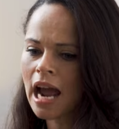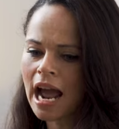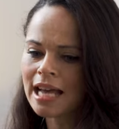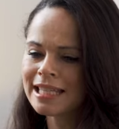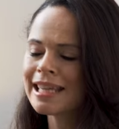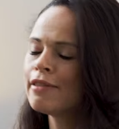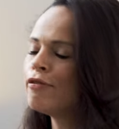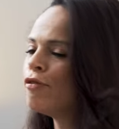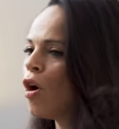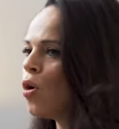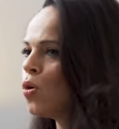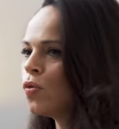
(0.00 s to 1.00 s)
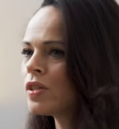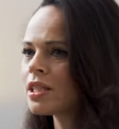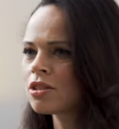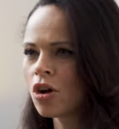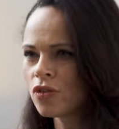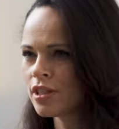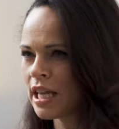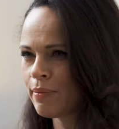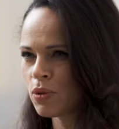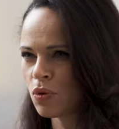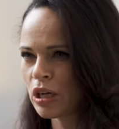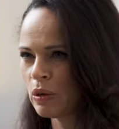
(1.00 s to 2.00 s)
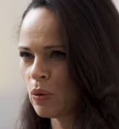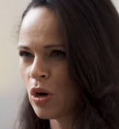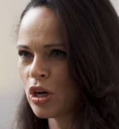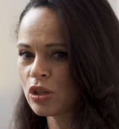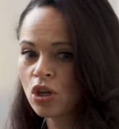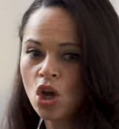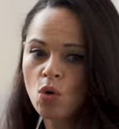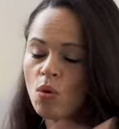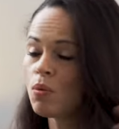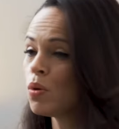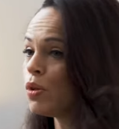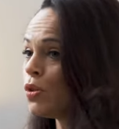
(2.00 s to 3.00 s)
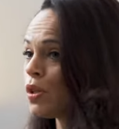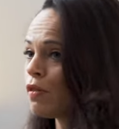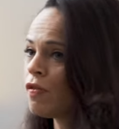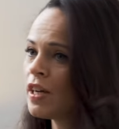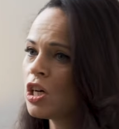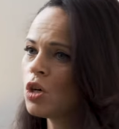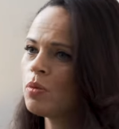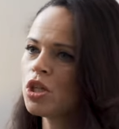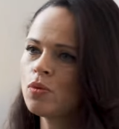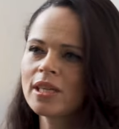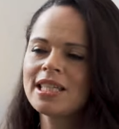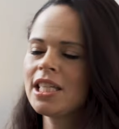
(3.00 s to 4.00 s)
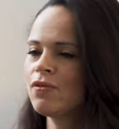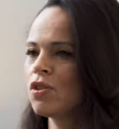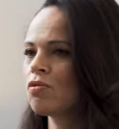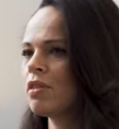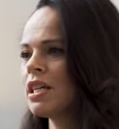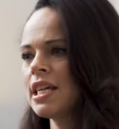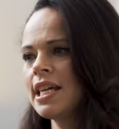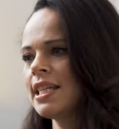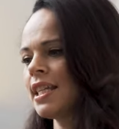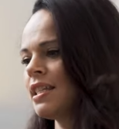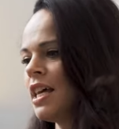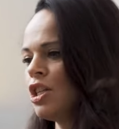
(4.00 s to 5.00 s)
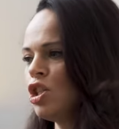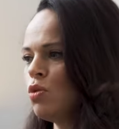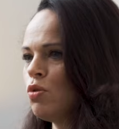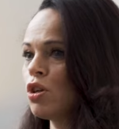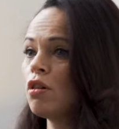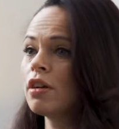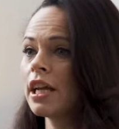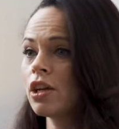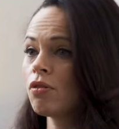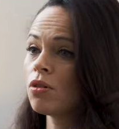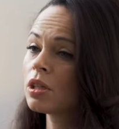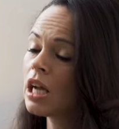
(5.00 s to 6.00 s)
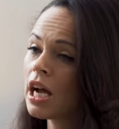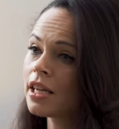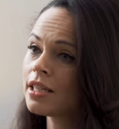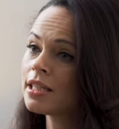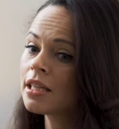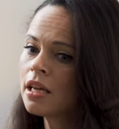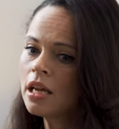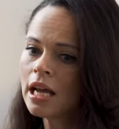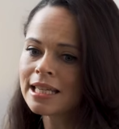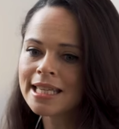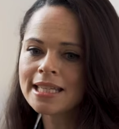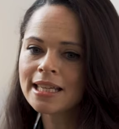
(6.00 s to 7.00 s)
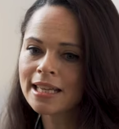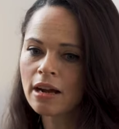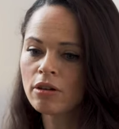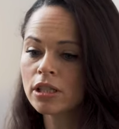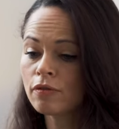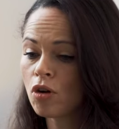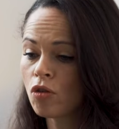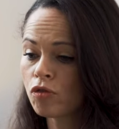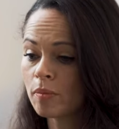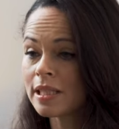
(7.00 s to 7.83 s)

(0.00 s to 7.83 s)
has evolved. It's not the same as what it was when we were using film and you would assist for three years and then you would go and get your own clients. Assisting now has evolved from